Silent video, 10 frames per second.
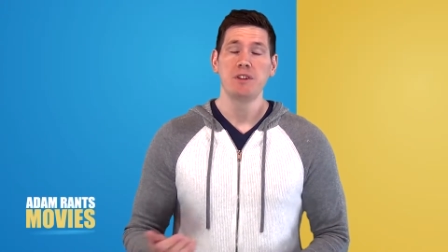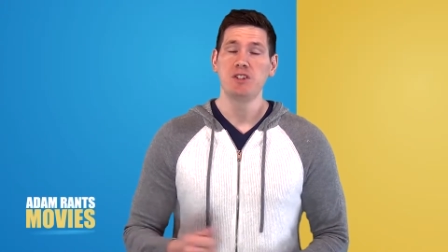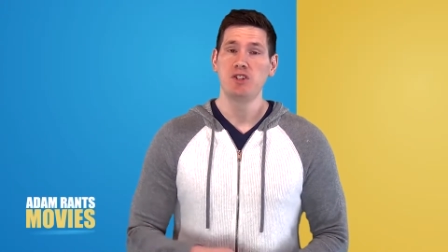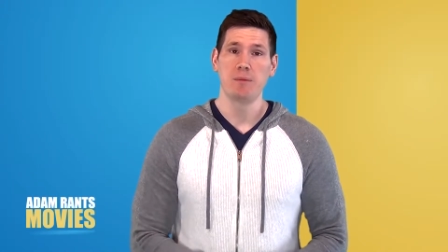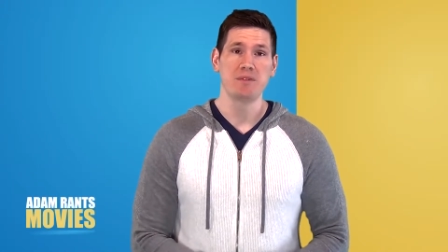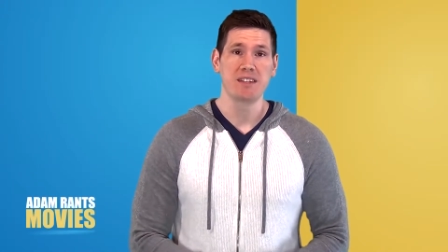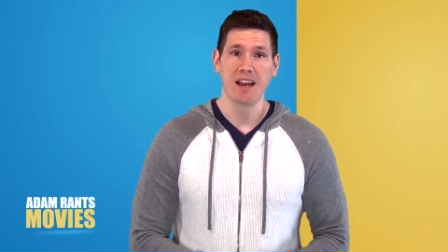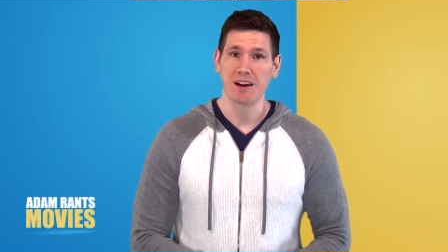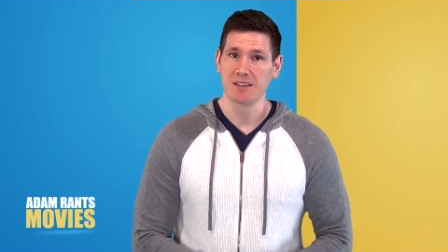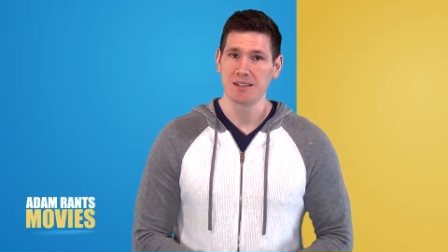the jump
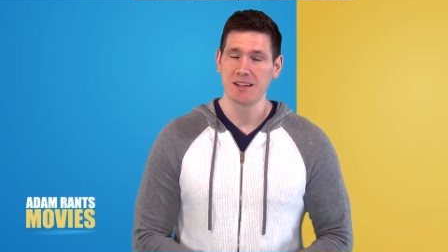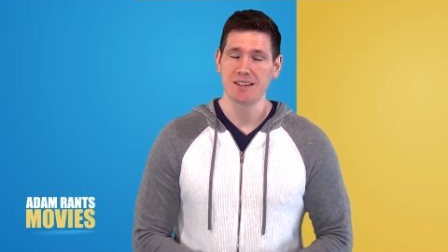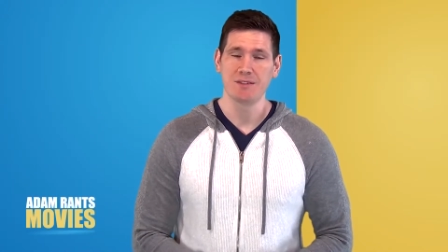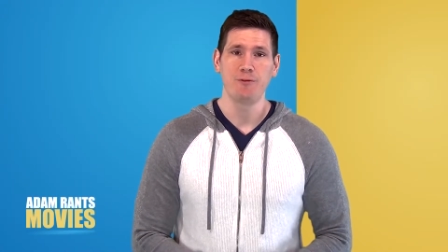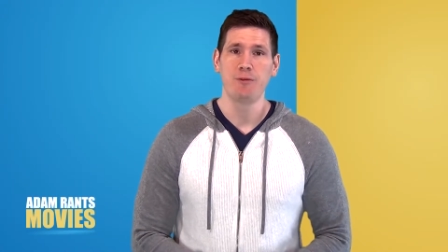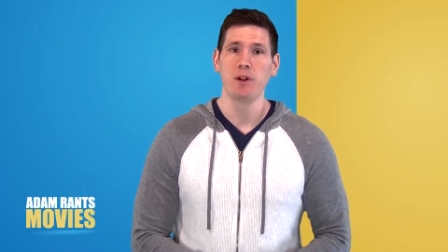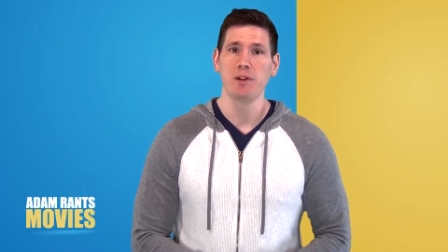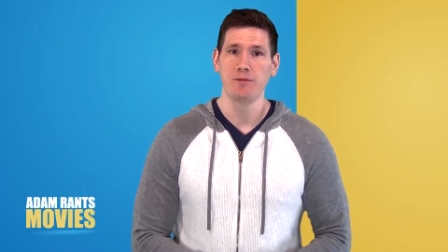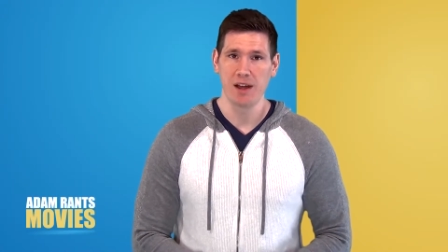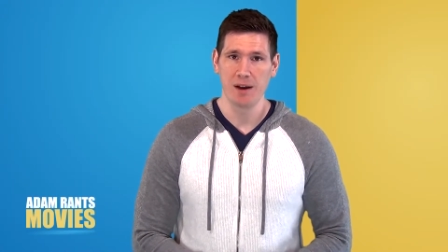scares. It's full
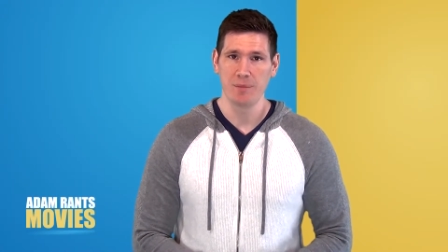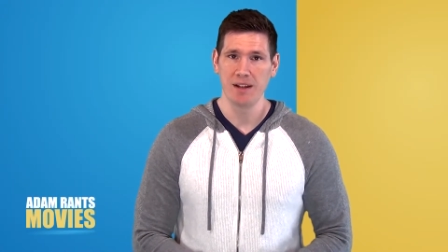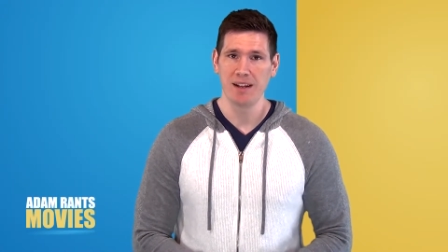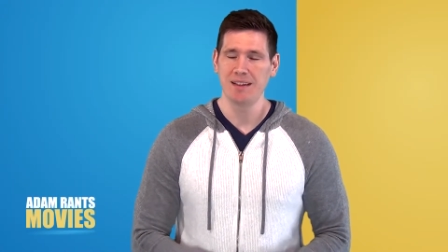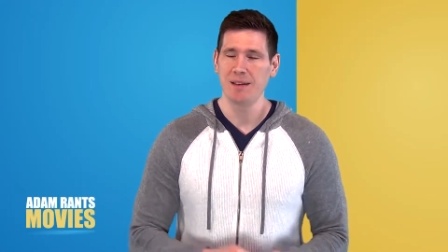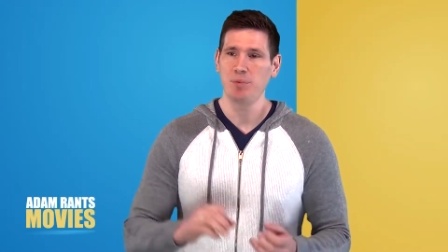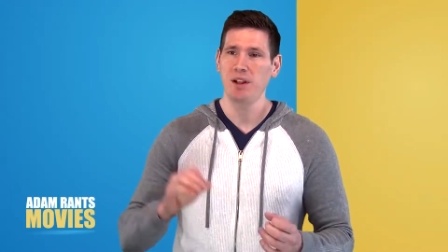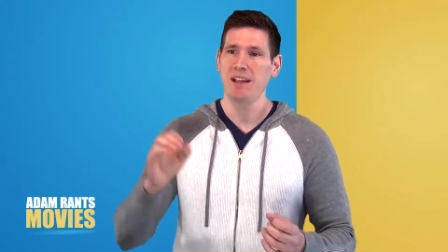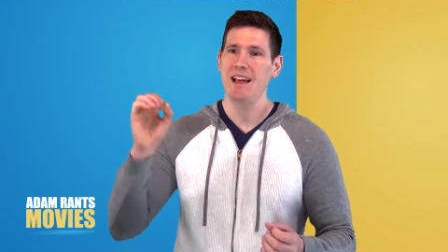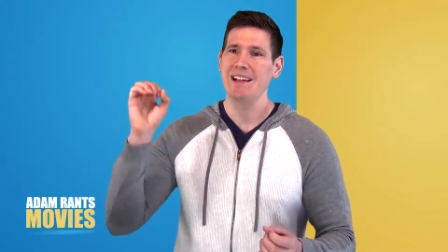of them, and they
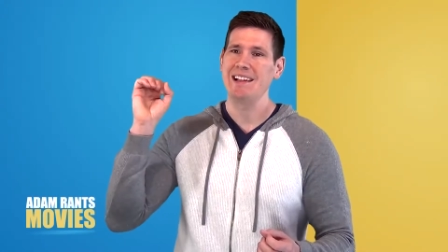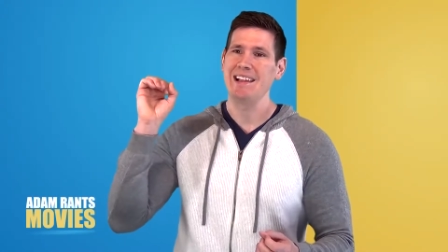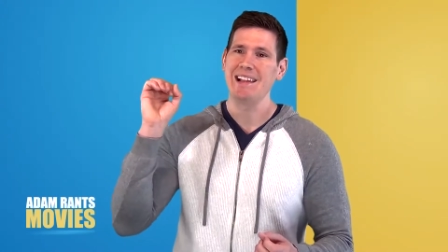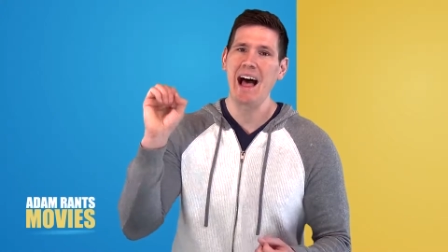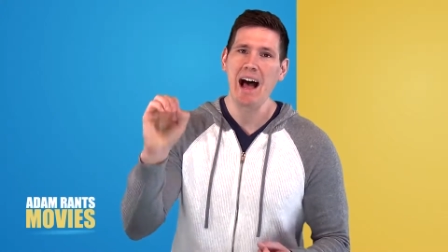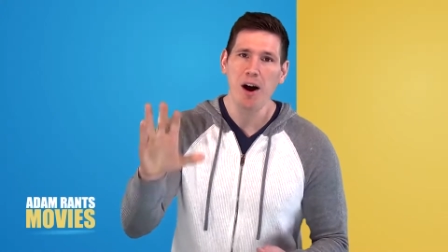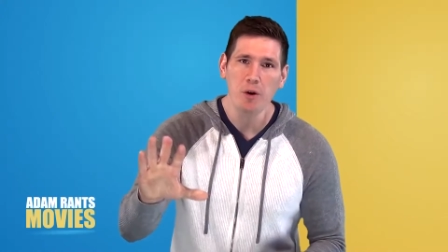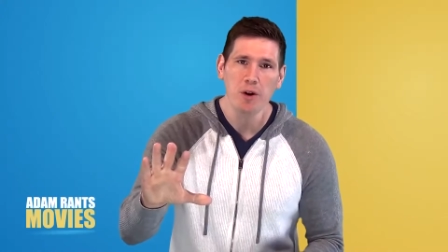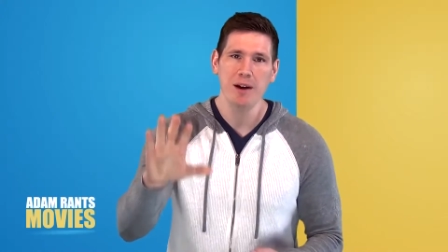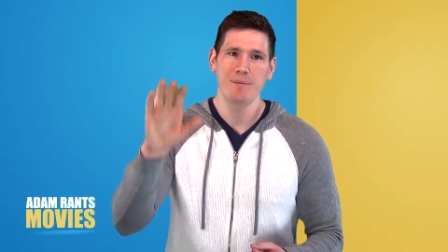play that
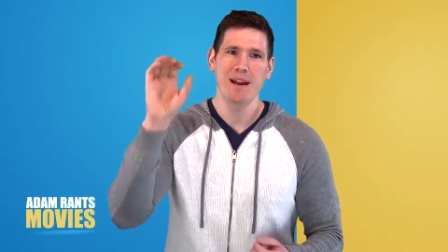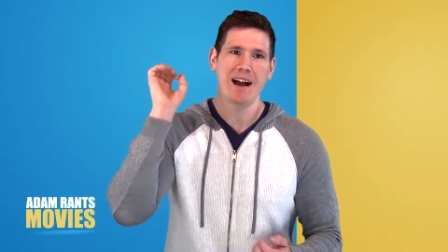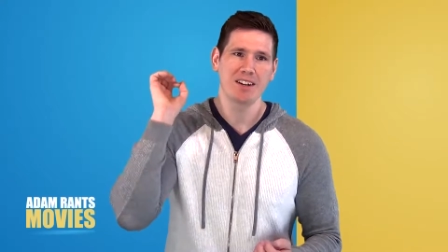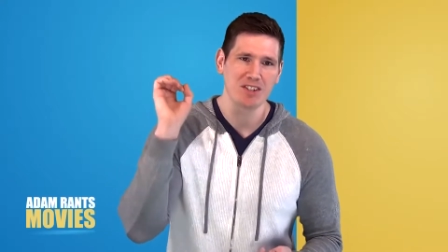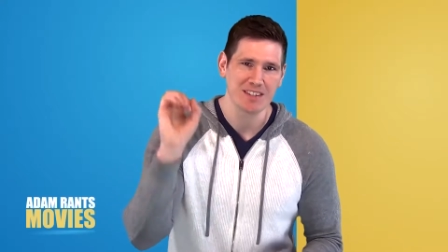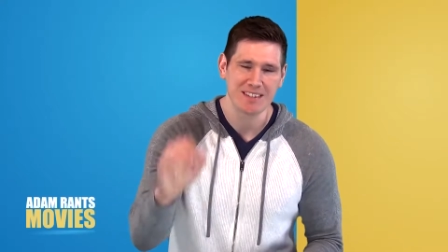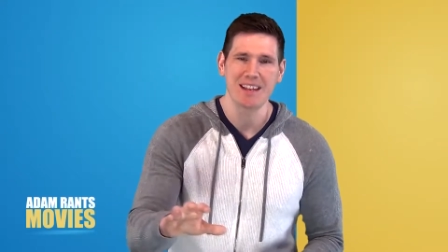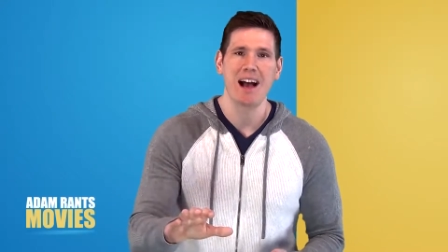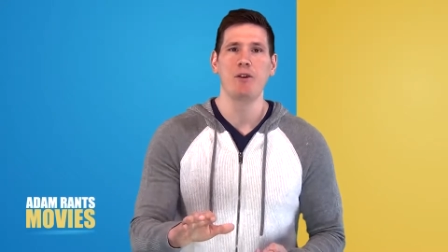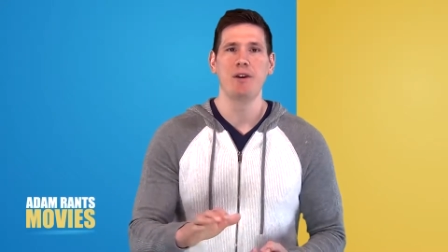loud, obnoxious
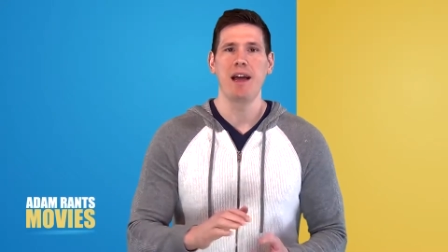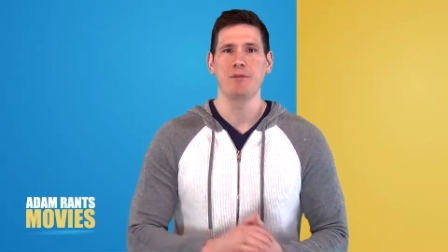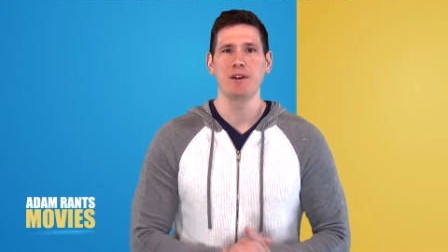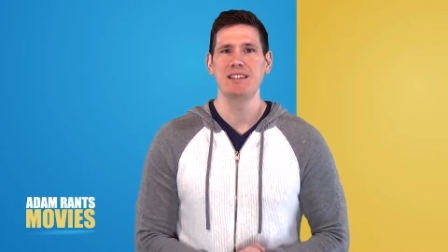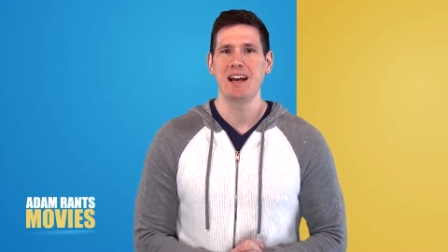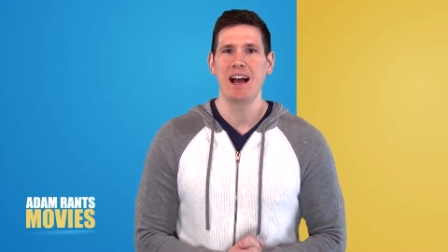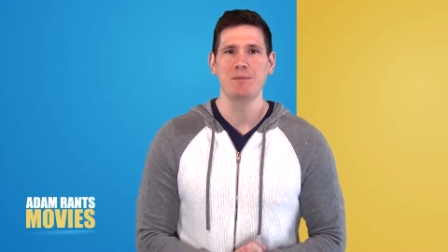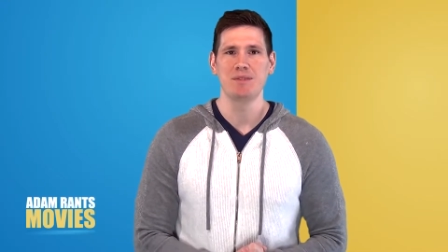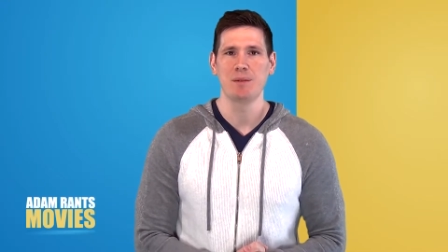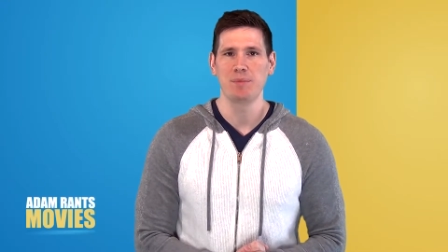sound every
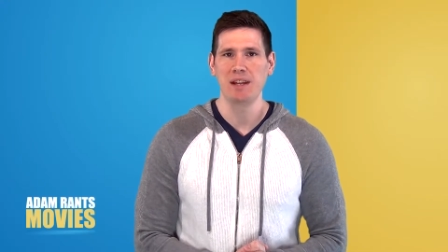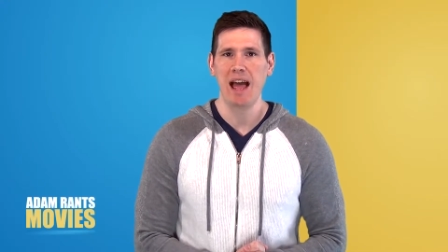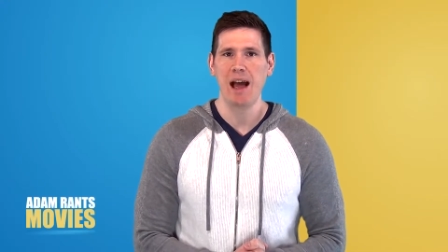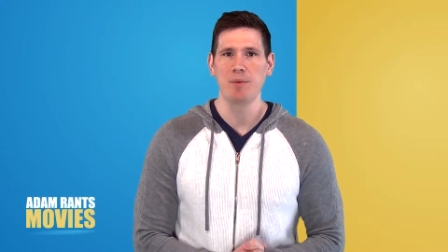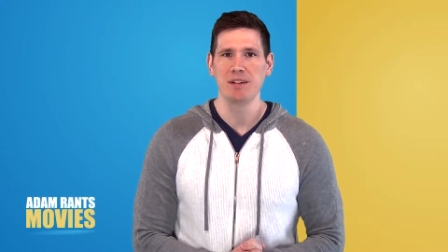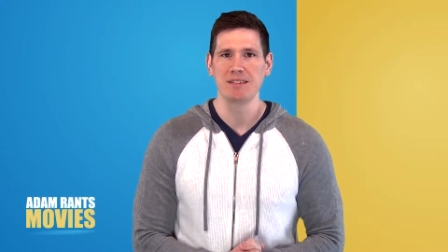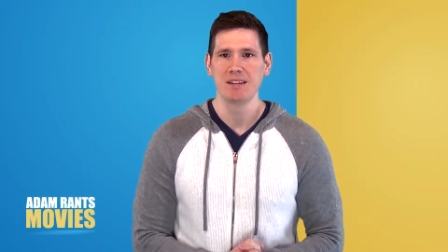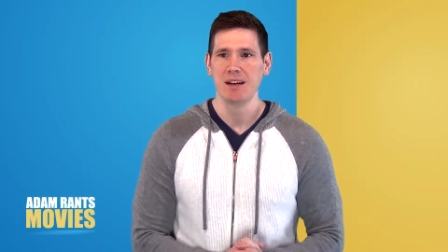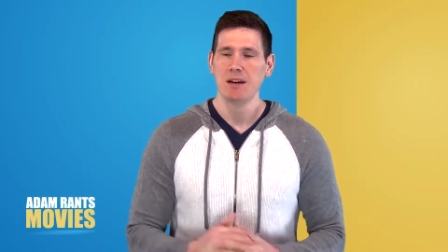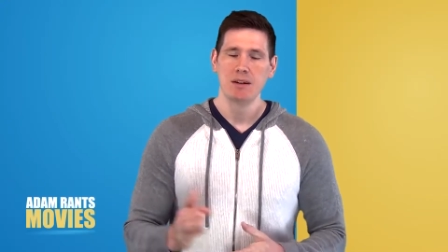time something happens.
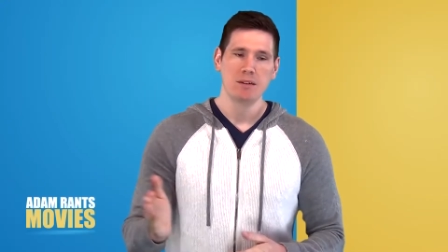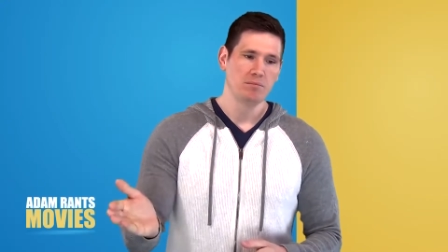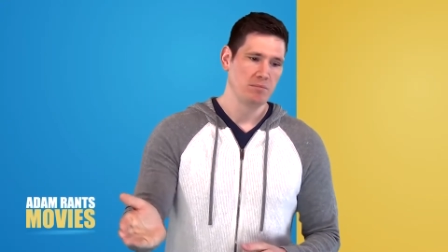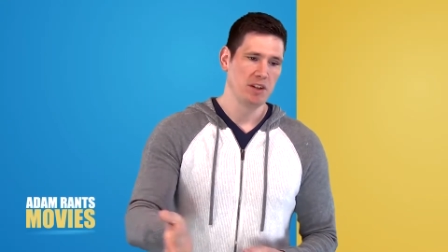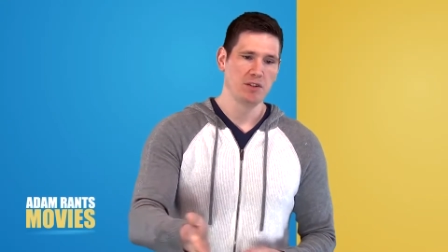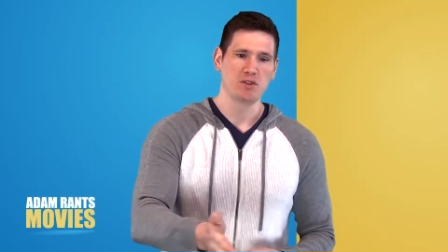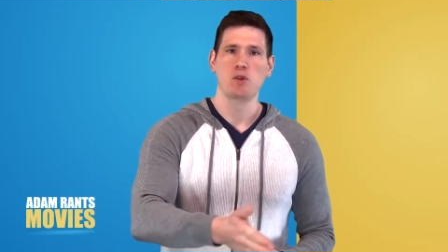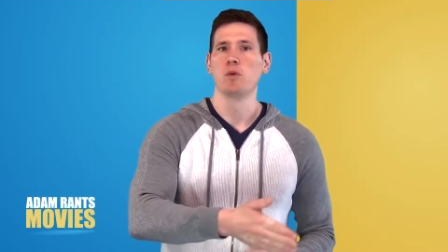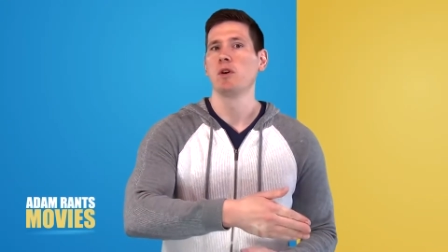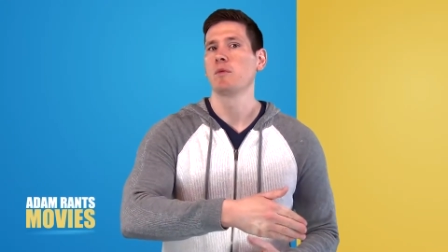Little
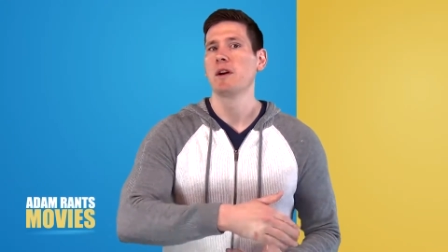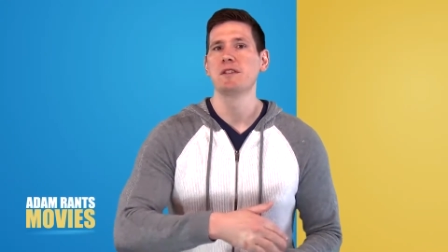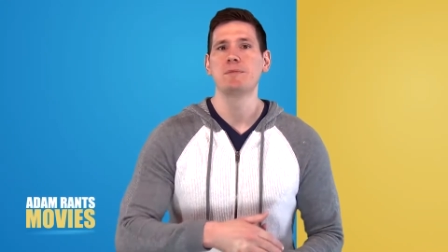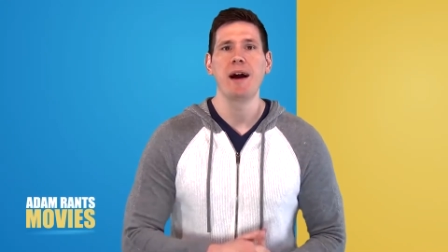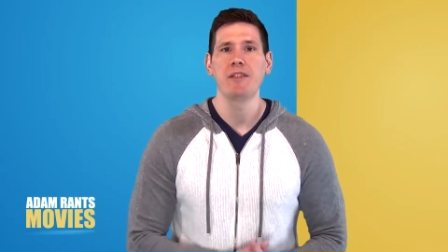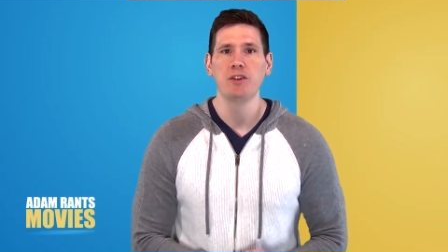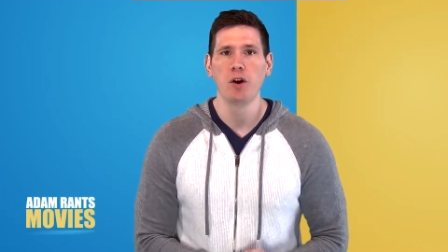squirrel runs by the